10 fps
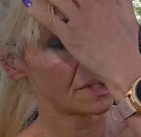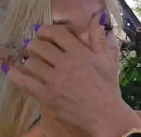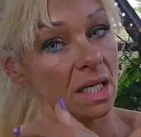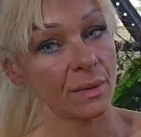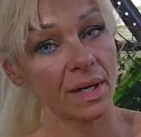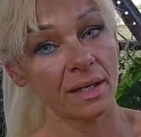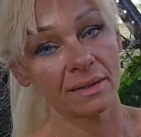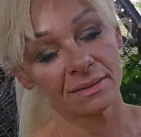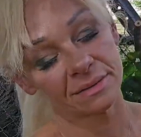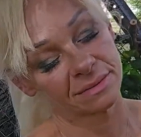anyway,
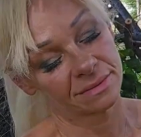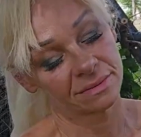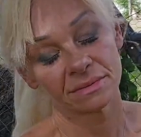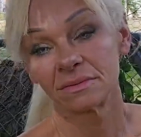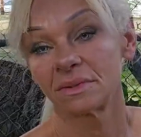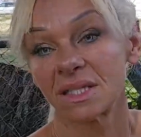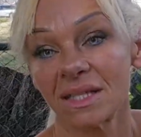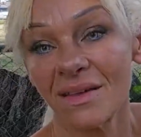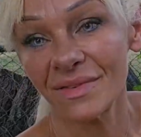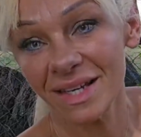it's
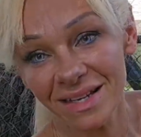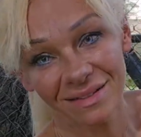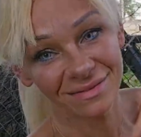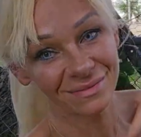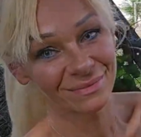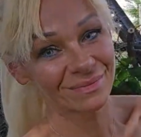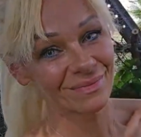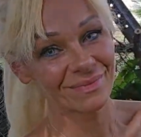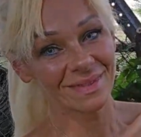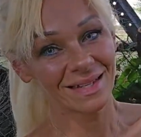lovely.
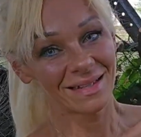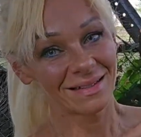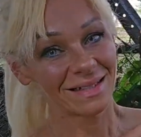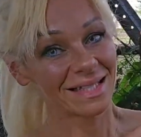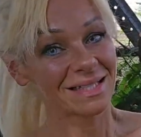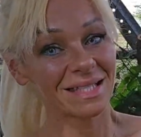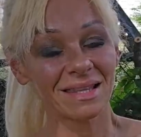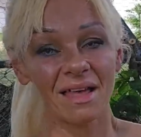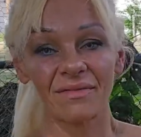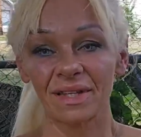It's a
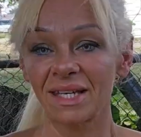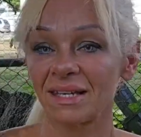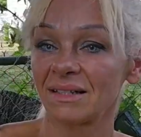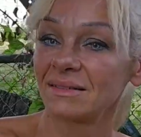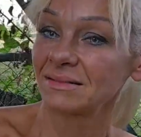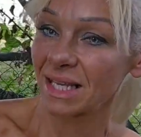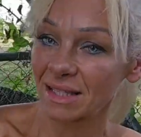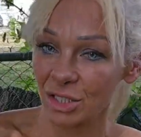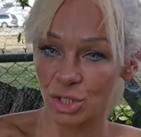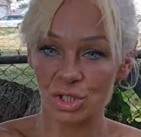lovely, like
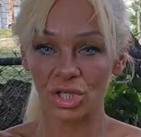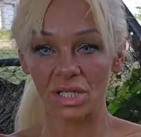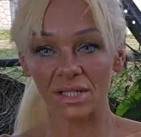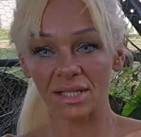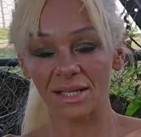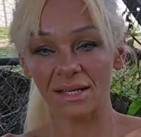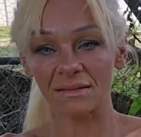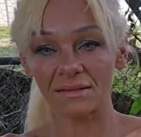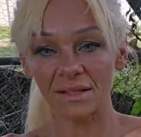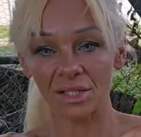this shirt, because I
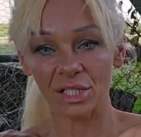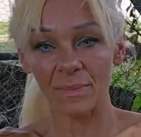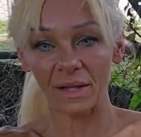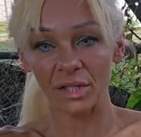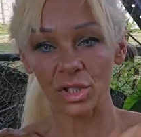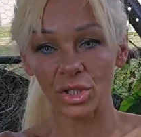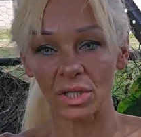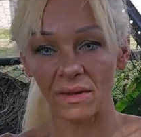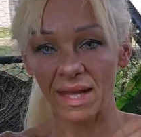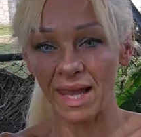just bought this shirt
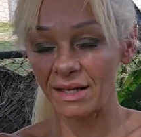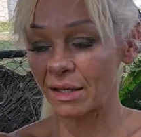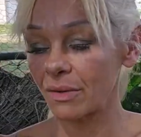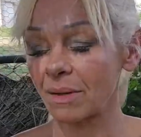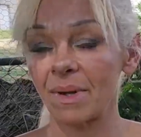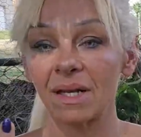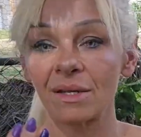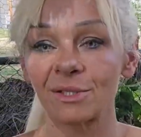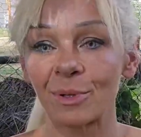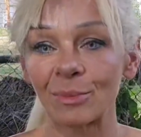and then I had to go get my
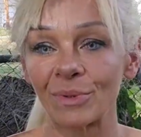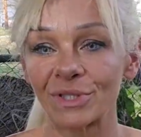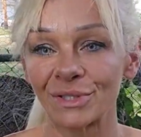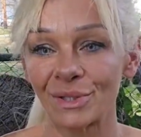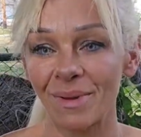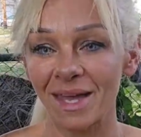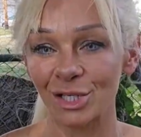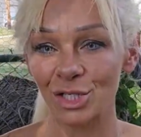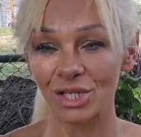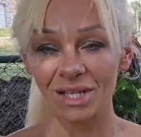nails purple too to
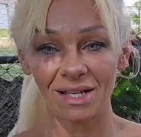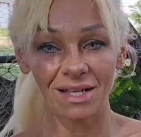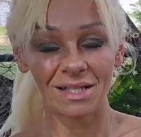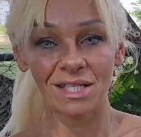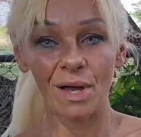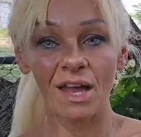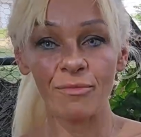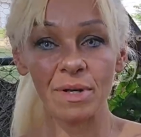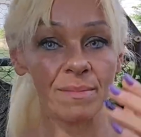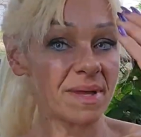match. So I've
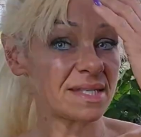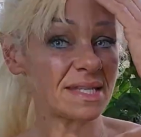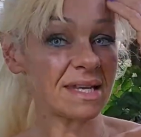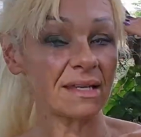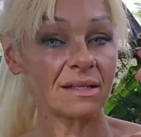been busy